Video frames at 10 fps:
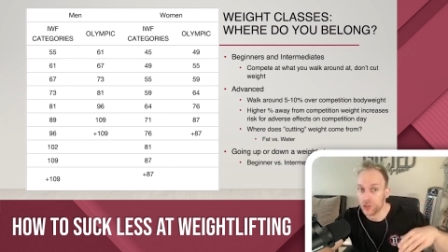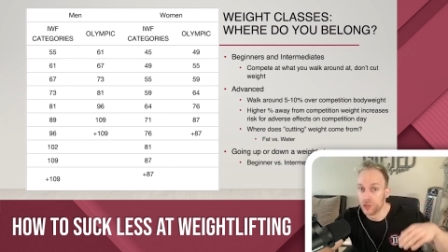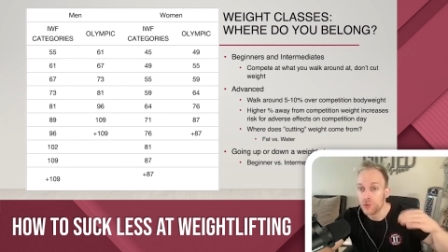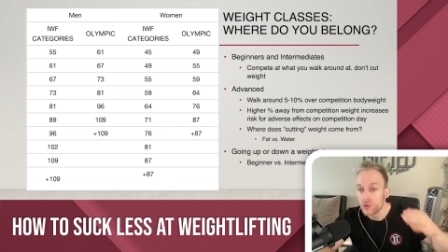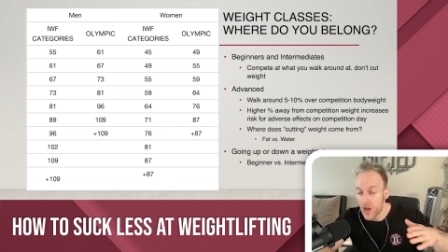
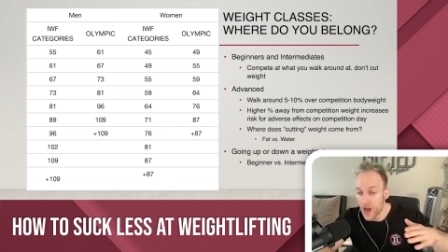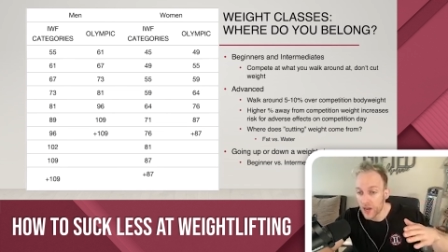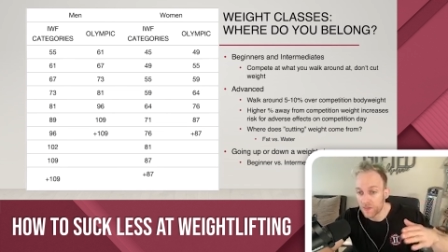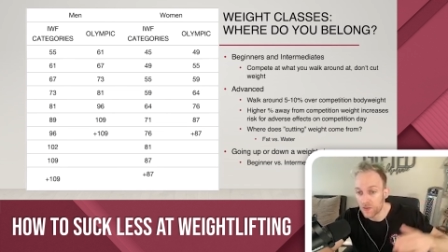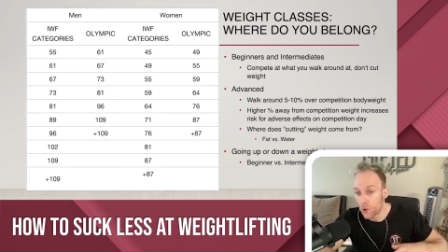Do
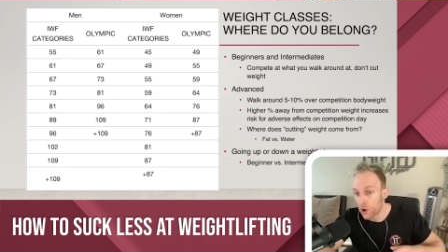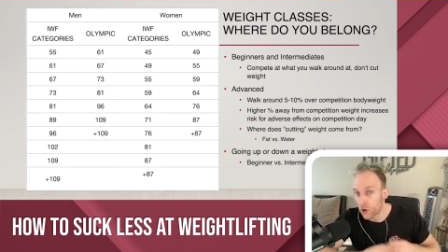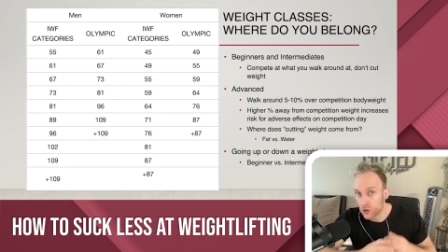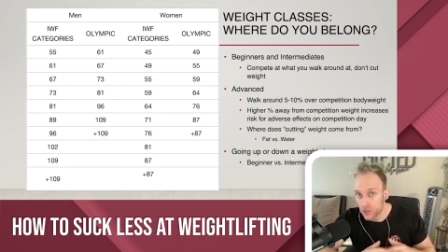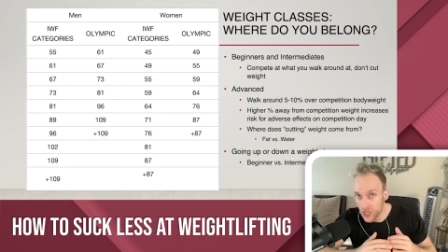not, if you are
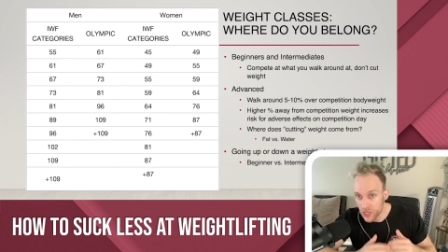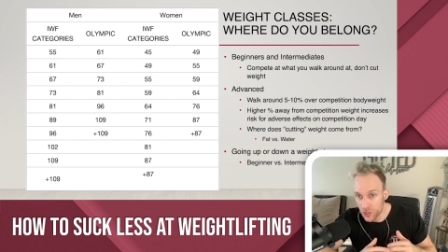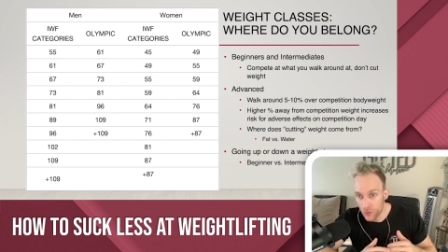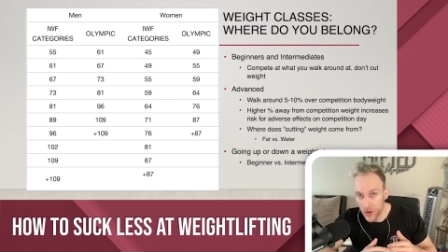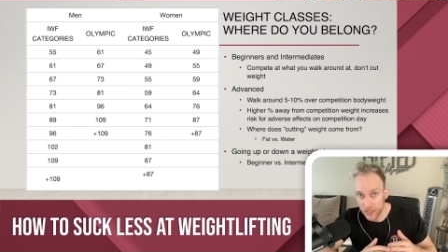early in
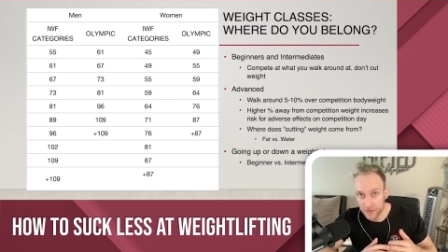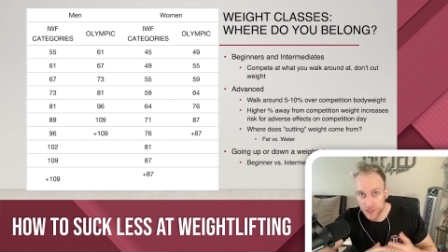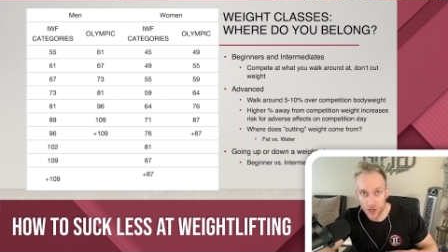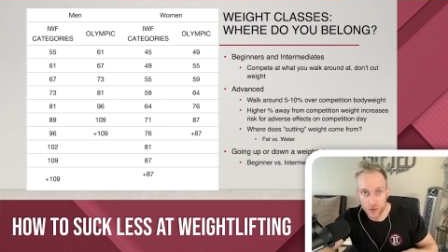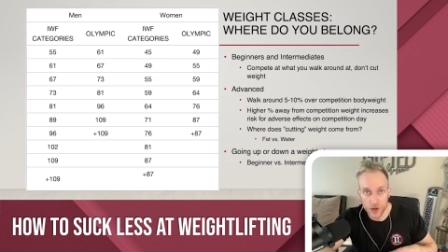your
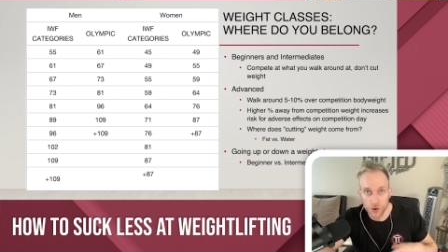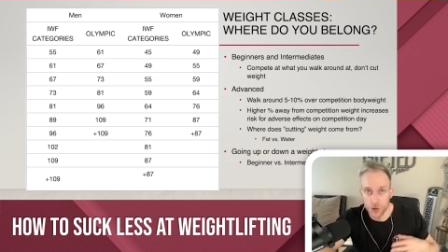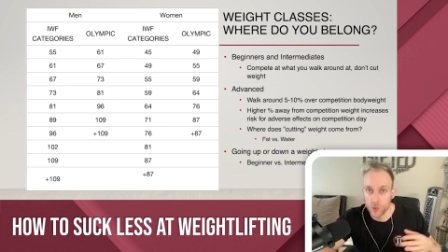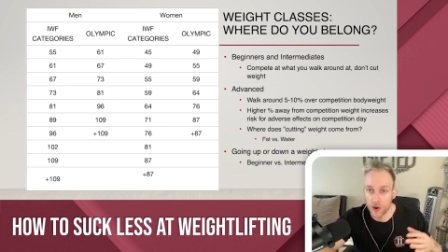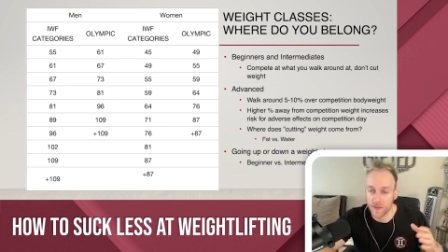weightlifting career or
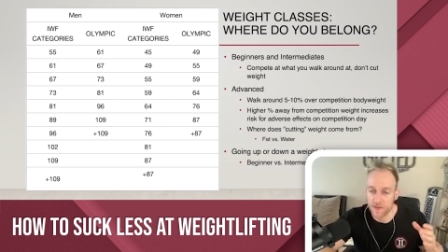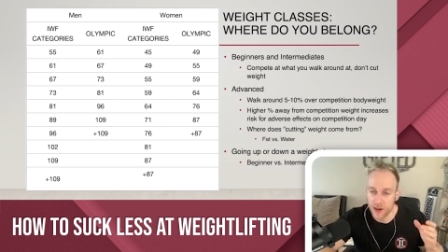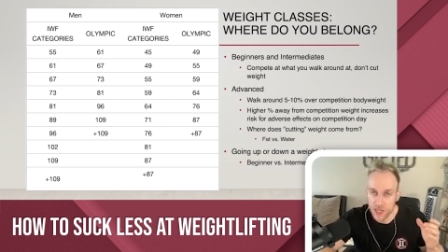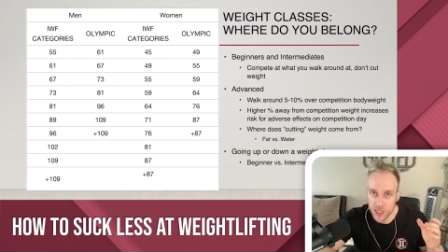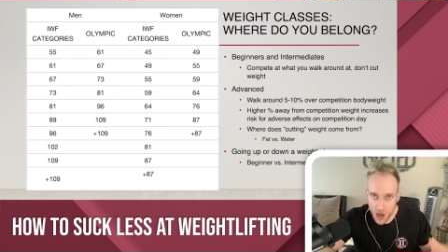you are a
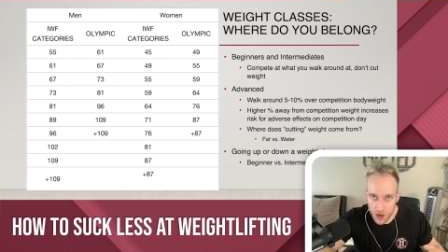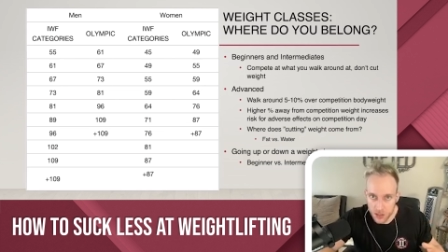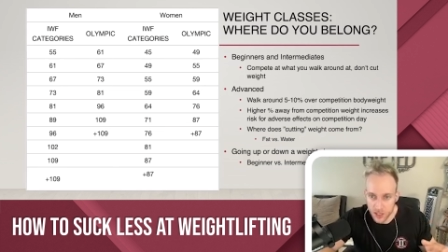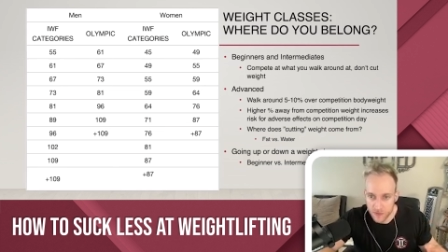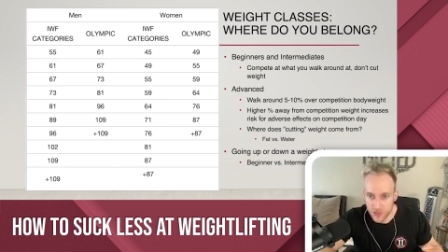very young
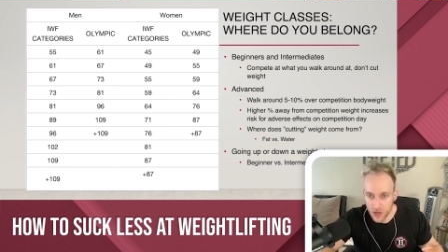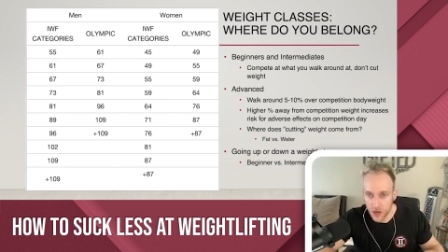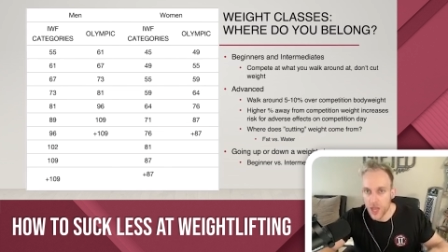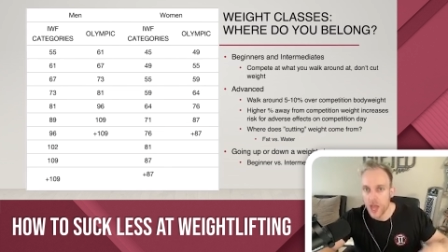lifter,